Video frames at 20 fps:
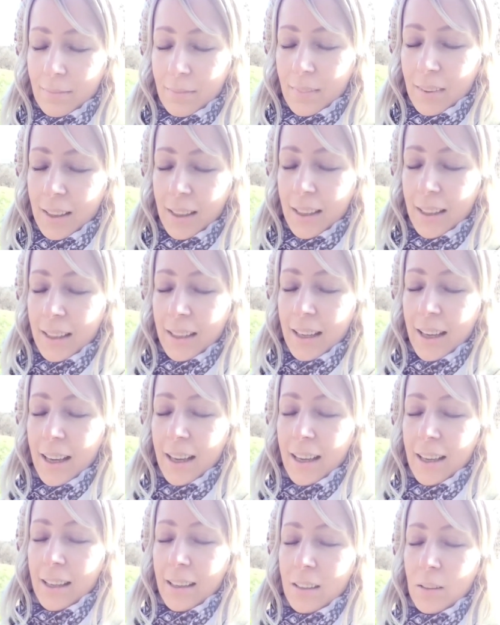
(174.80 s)

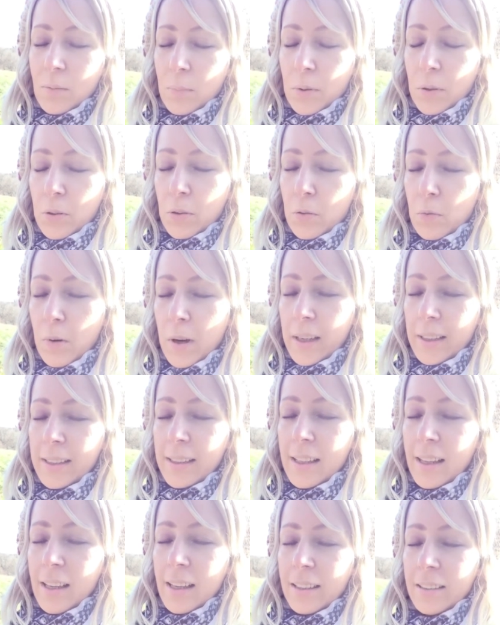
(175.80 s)
Inhale pure white
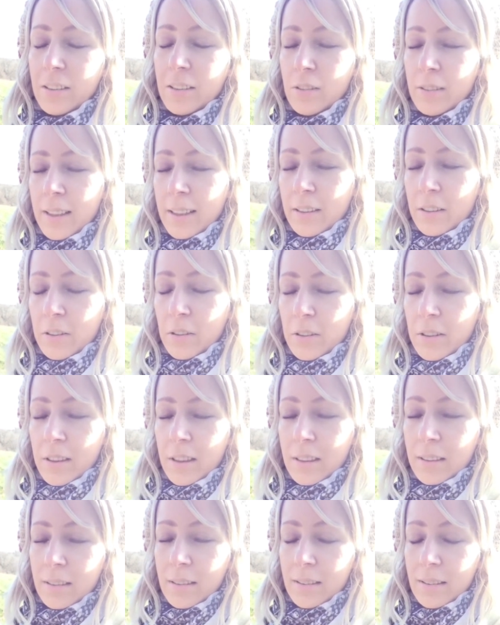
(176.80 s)
light, all that
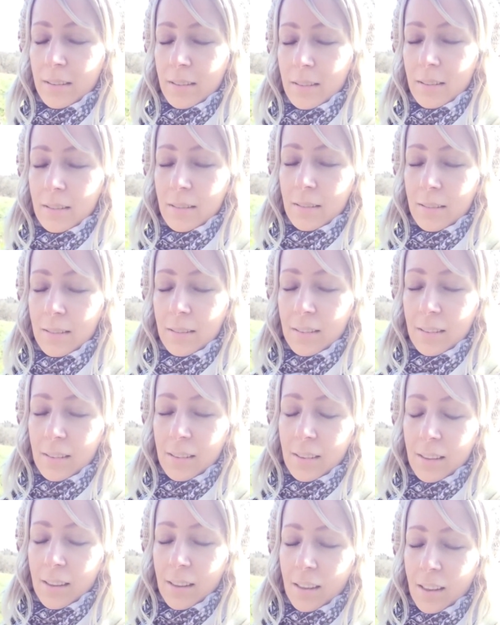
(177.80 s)
goodness.
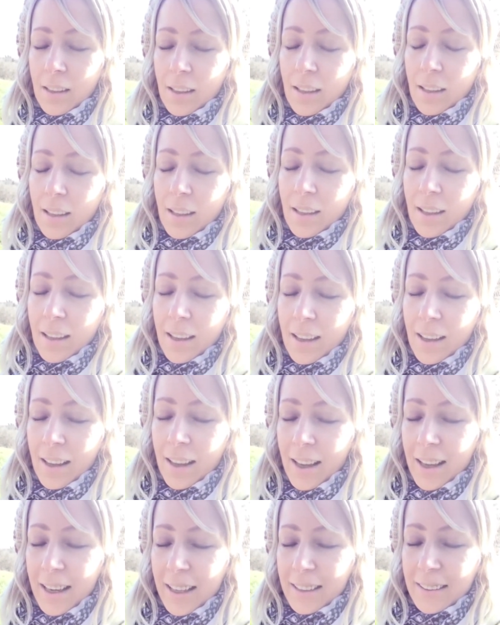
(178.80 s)

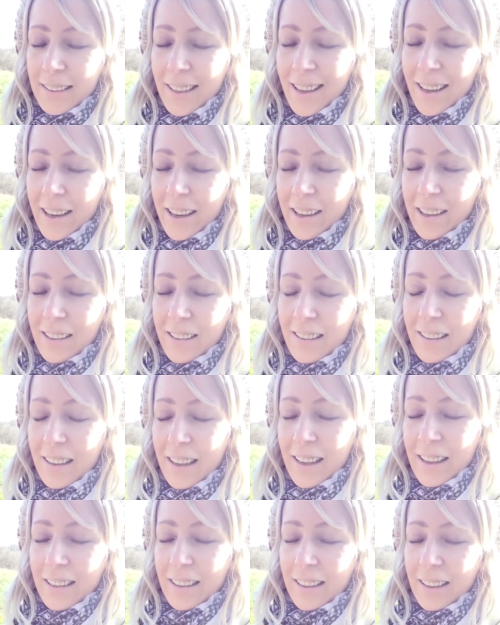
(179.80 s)
And exhale
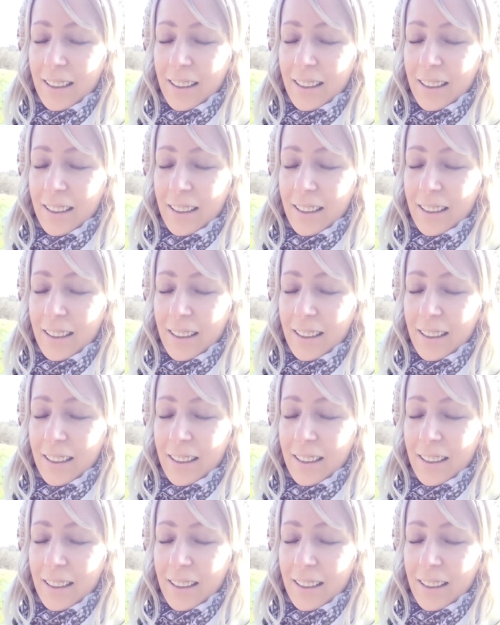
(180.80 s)
any